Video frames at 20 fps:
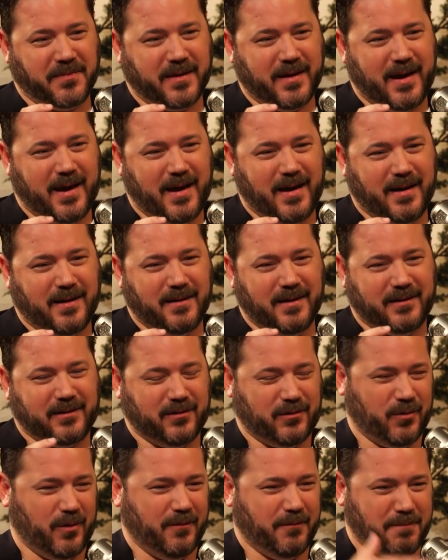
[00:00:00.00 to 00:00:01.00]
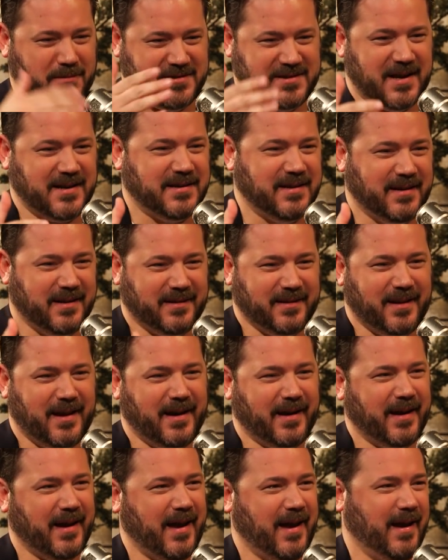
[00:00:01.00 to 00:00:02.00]
it's sort of presented as
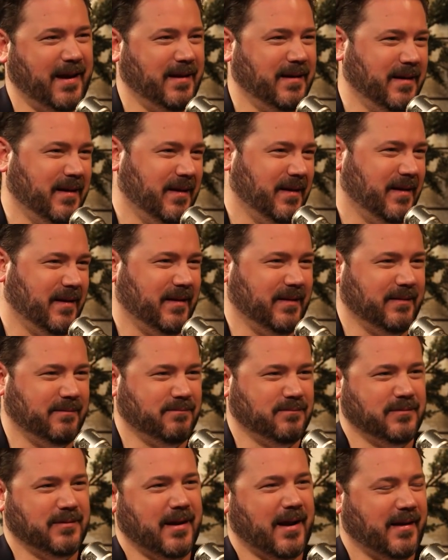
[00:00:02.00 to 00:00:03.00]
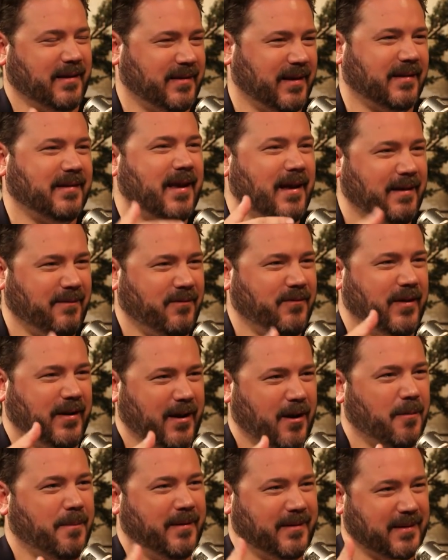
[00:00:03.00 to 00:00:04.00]
like not a sex ed
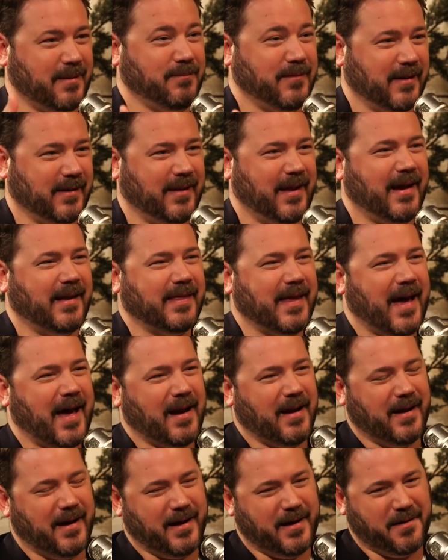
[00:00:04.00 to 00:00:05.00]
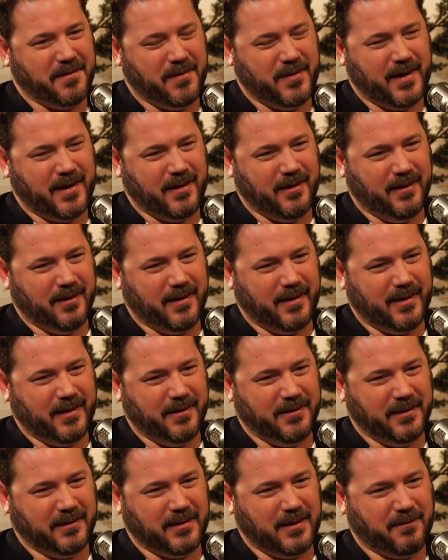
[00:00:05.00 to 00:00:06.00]
video, but something like that,
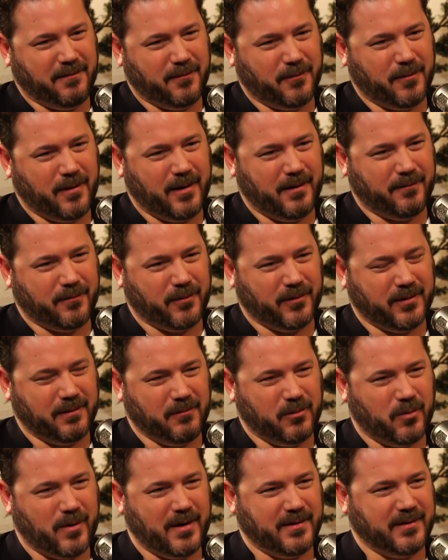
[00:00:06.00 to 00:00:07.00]
that they force them to watch.